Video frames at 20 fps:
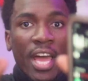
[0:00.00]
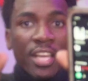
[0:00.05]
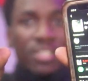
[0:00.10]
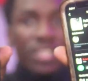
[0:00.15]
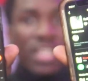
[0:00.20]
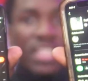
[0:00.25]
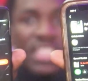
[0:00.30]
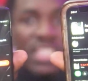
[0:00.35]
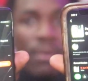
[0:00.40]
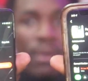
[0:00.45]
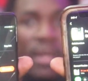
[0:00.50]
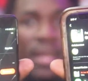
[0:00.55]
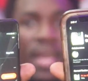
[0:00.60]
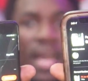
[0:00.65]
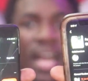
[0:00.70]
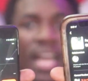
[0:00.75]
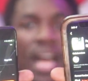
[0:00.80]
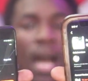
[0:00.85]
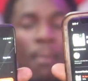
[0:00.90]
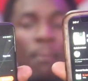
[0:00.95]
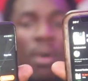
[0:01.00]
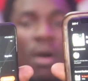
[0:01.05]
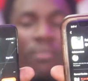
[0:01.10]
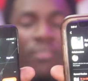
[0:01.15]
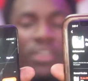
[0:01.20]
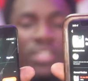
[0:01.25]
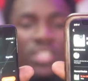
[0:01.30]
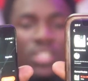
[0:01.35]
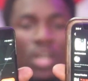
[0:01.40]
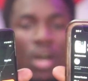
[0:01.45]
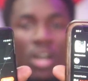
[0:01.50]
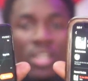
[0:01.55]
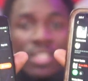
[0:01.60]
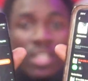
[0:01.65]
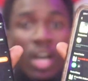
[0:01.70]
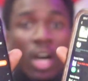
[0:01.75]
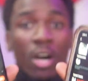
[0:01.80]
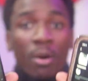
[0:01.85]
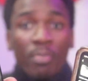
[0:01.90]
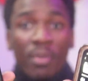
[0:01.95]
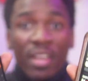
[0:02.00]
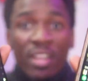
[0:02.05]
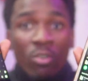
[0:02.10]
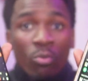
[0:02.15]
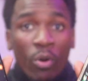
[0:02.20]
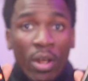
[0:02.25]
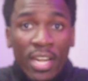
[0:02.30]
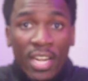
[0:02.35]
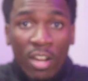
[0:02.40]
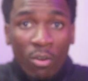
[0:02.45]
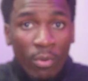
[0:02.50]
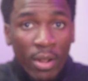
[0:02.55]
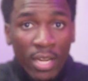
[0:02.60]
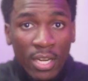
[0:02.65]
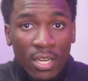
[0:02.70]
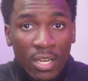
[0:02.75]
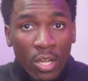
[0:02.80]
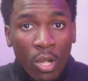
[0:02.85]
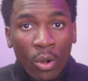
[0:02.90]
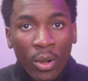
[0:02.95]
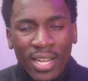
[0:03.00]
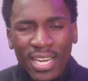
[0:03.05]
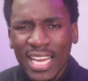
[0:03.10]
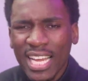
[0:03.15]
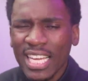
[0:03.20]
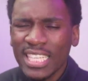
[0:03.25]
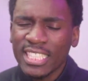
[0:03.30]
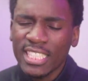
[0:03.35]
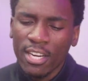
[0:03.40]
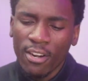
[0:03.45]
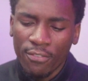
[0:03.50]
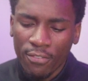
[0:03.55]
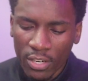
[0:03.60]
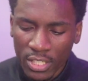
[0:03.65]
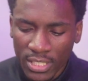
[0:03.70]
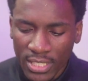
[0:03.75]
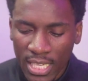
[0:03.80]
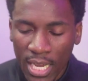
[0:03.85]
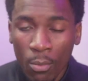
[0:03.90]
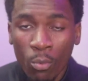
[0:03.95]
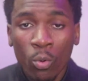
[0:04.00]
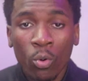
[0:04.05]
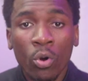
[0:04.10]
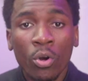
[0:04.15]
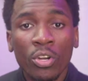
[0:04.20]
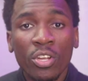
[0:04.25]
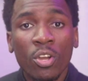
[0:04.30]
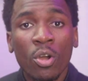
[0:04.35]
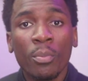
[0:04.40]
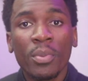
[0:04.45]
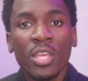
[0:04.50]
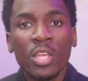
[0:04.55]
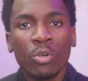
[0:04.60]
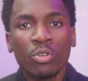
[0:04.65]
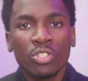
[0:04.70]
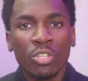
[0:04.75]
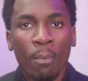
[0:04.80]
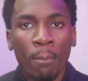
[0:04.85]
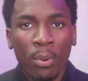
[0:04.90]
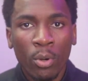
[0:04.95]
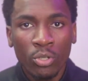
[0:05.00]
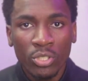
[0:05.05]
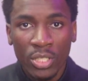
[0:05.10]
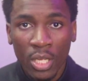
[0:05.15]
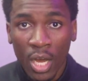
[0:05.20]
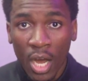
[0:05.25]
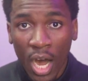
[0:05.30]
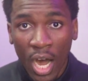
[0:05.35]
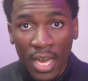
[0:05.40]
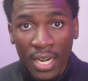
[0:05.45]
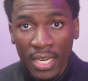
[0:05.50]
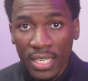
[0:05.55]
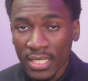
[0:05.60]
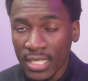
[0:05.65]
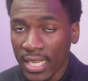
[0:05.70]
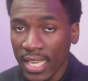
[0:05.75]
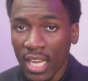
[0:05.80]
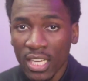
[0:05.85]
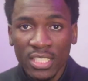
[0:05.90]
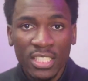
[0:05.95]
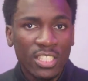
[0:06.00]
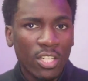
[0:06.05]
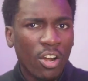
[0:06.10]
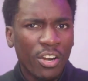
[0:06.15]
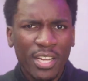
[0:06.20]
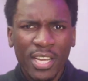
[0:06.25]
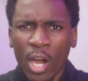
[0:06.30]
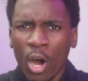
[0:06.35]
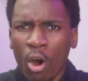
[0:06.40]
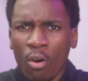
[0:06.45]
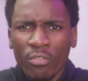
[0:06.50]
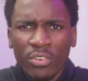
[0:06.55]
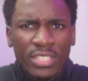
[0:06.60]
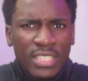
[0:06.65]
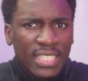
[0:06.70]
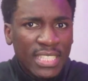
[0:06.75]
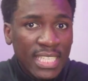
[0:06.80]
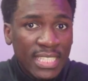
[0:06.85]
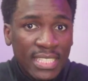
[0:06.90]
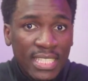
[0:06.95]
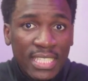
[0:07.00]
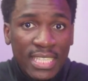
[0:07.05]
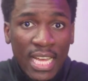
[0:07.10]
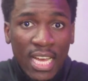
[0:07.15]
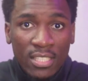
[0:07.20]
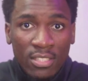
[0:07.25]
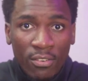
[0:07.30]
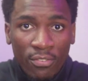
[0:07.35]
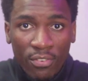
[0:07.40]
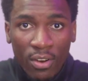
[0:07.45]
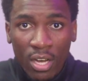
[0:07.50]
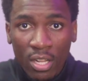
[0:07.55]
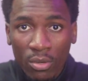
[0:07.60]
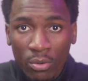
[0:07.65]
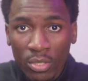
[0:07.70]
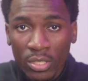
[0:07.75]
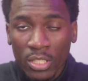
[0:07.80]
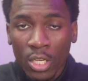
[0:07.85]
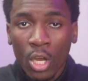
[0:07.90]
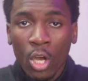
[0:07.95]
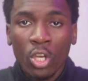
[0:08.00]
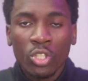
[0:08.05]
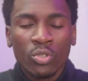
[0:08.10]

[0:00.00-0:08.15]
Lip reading: As you can see right here, I got both of the songs up and ready and ready to go. And like I said, the first time, we're only gonna be using Boost on his account. It's already got over 60,000 followers.